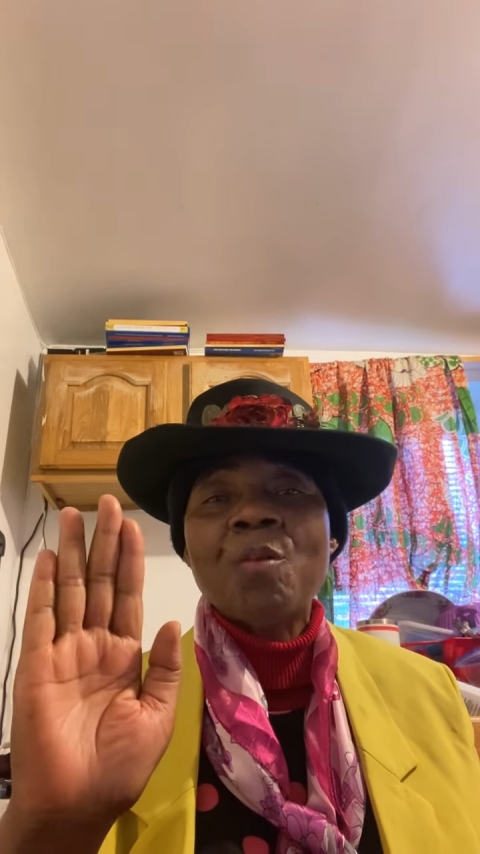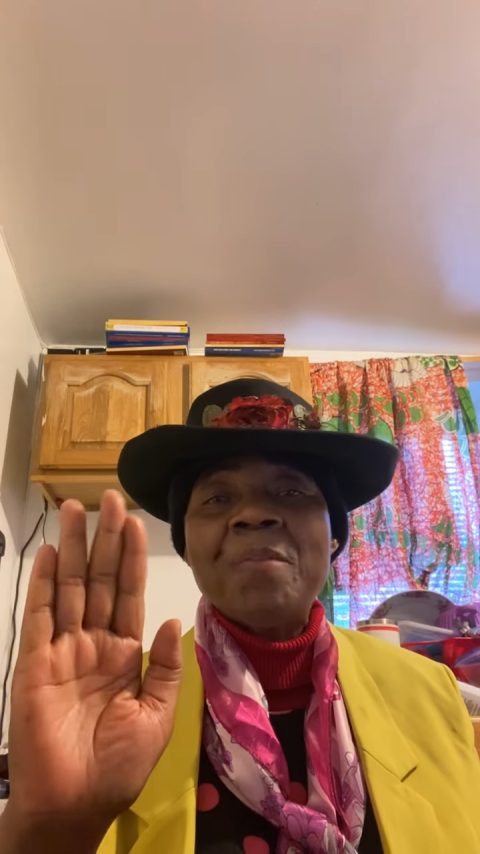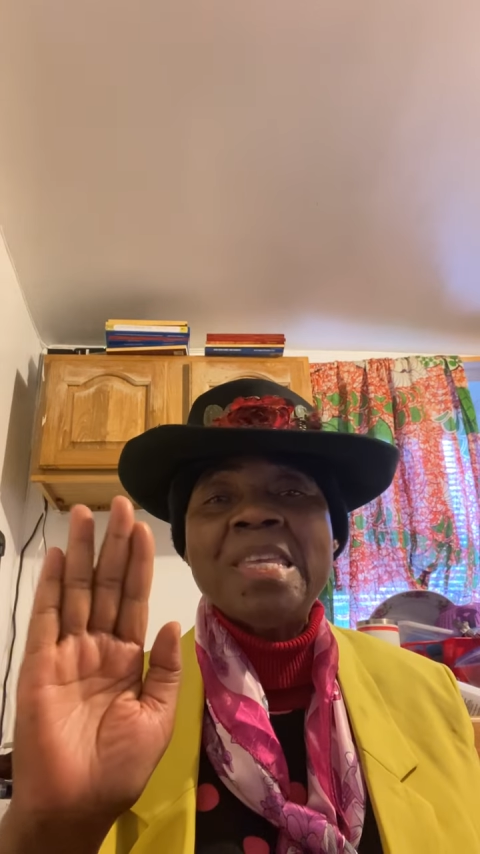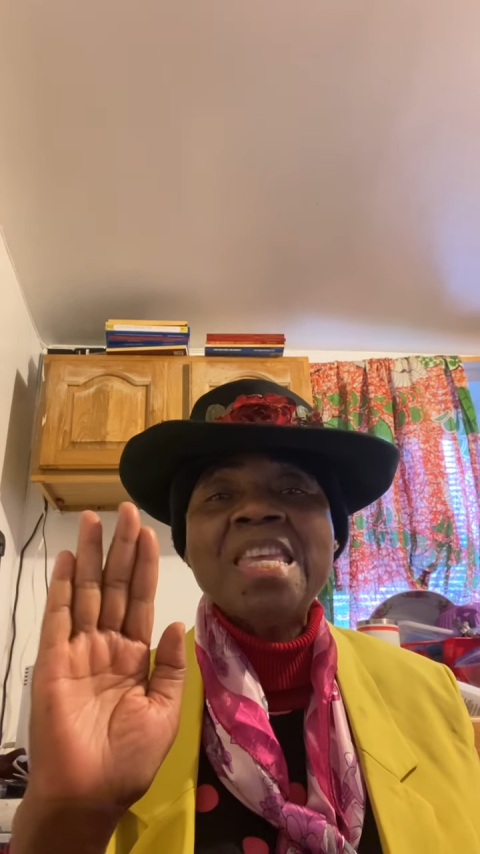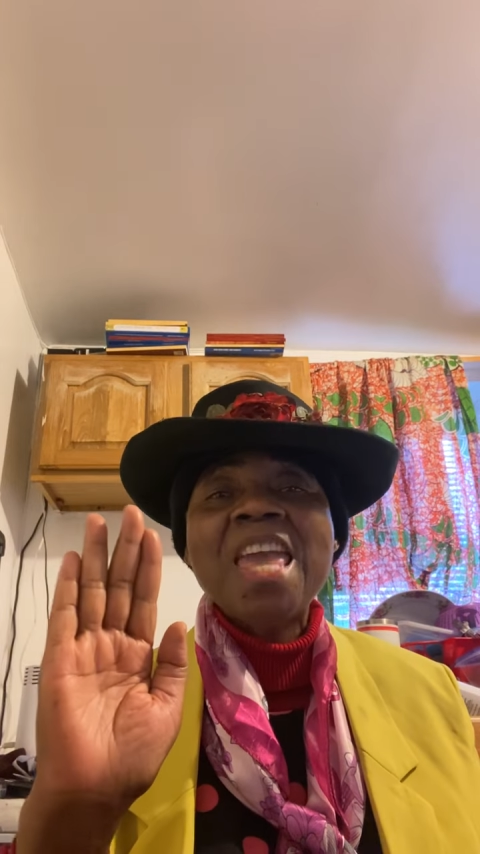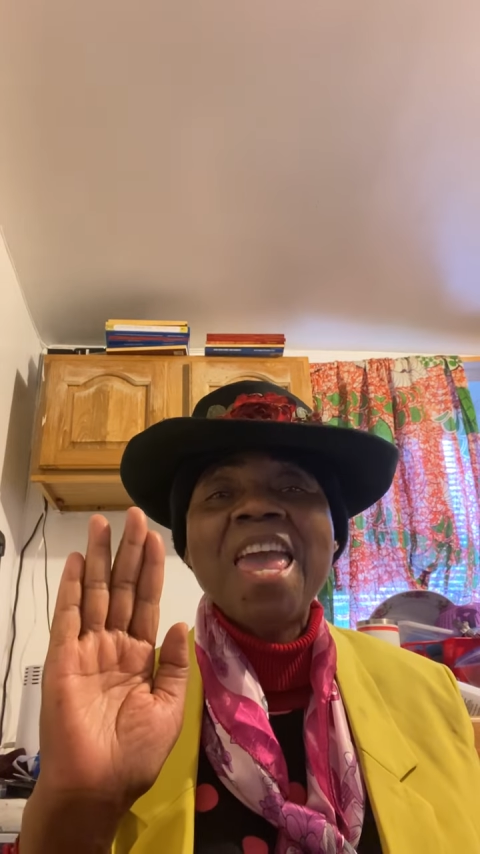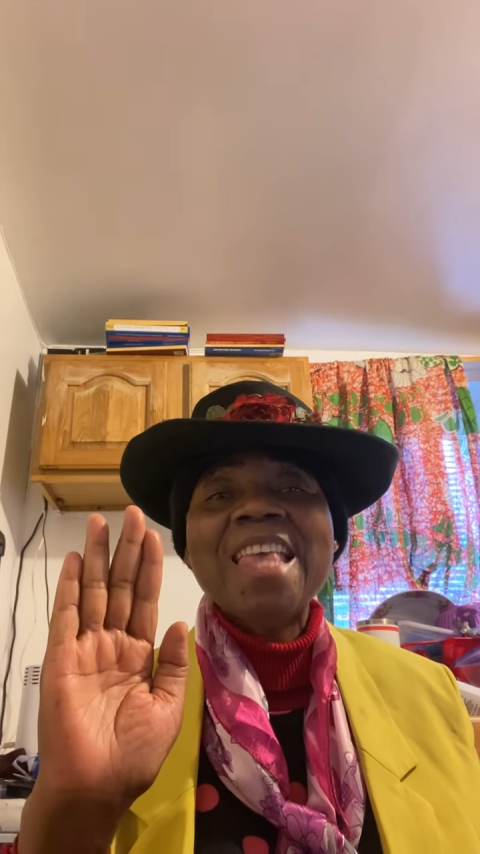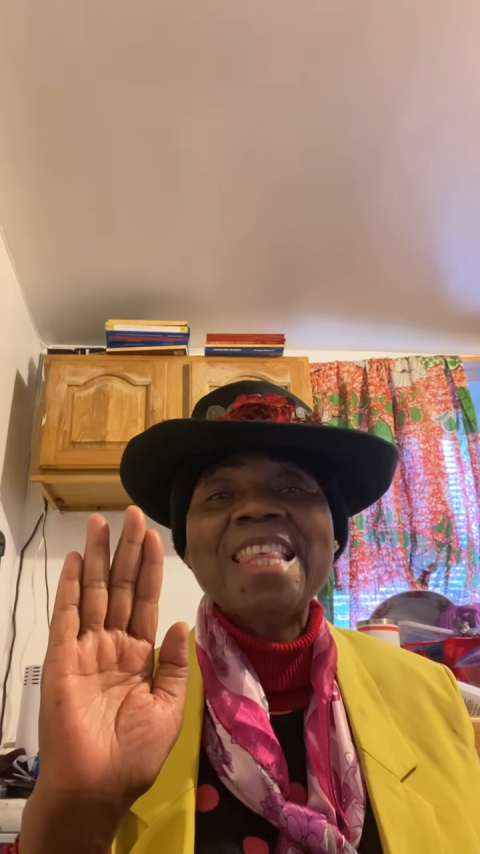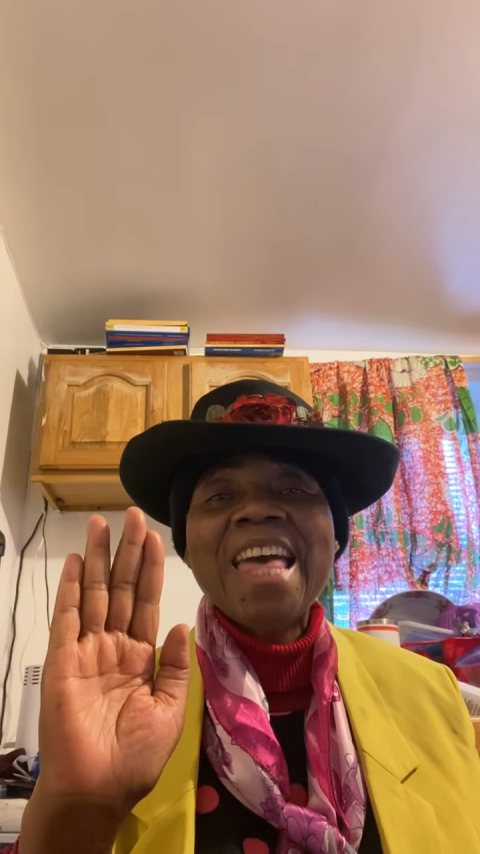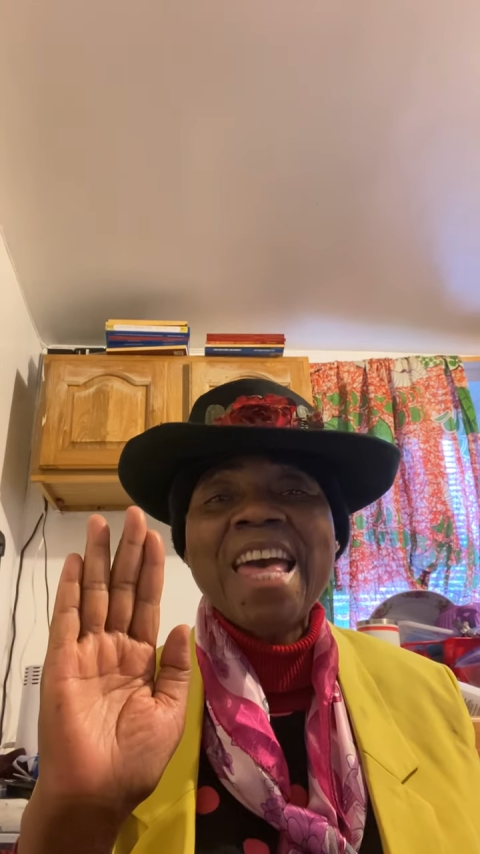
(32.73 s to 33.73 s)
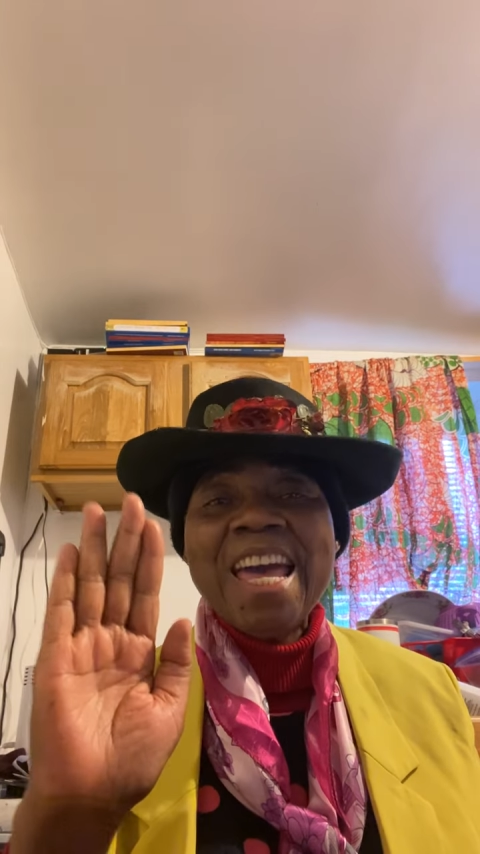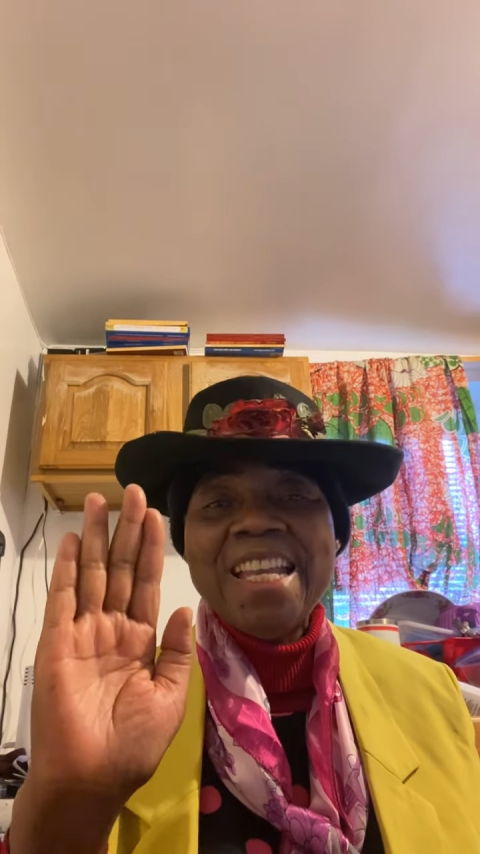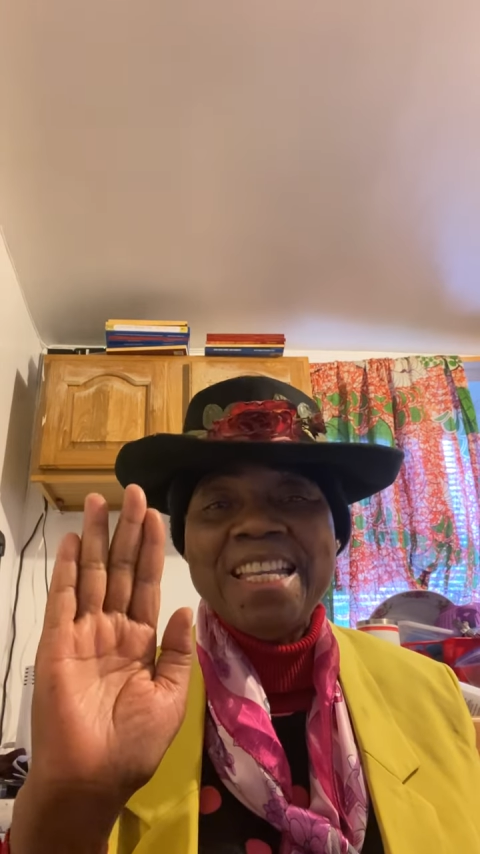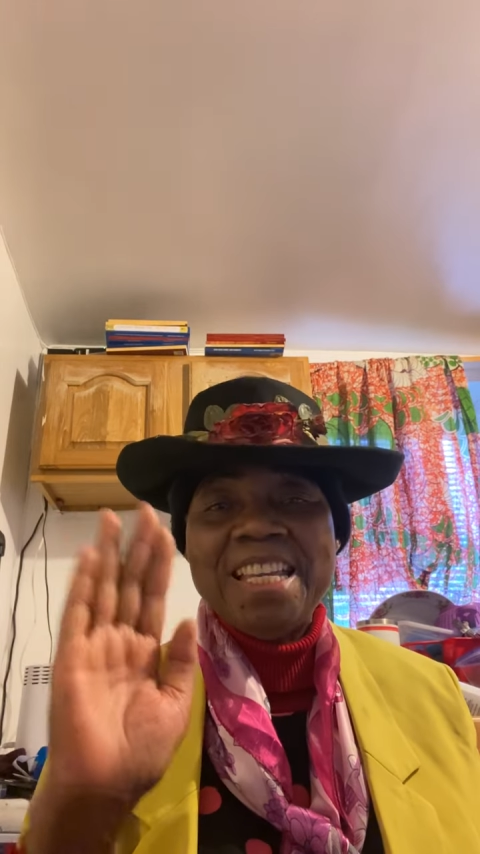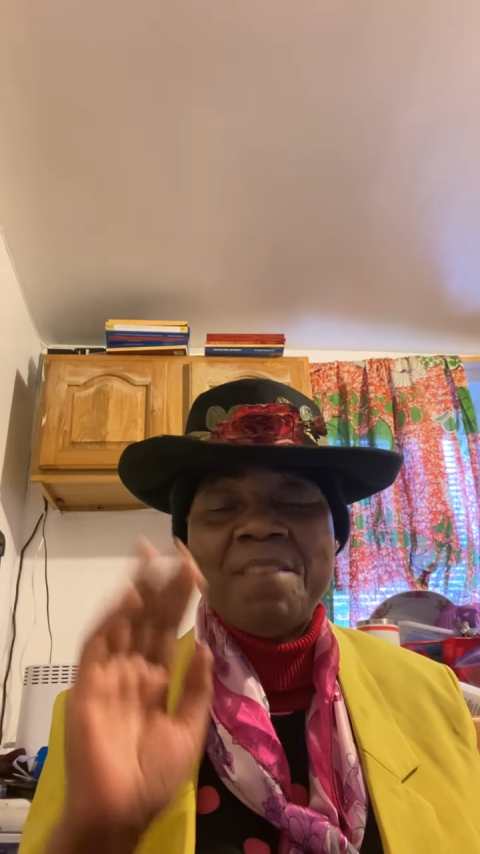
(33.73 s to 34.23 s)
me
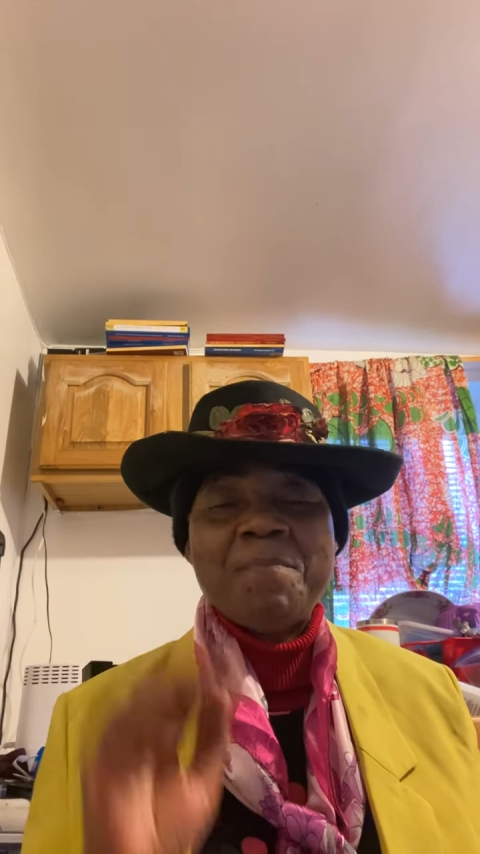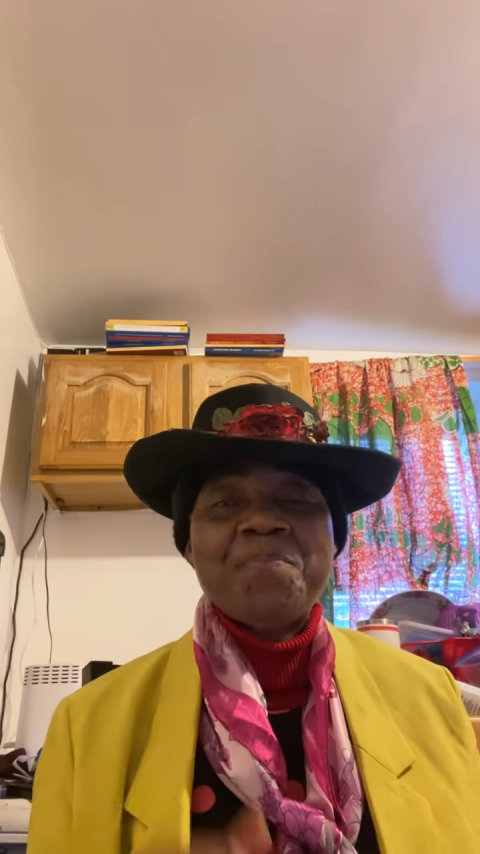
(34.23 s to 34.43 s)
Annie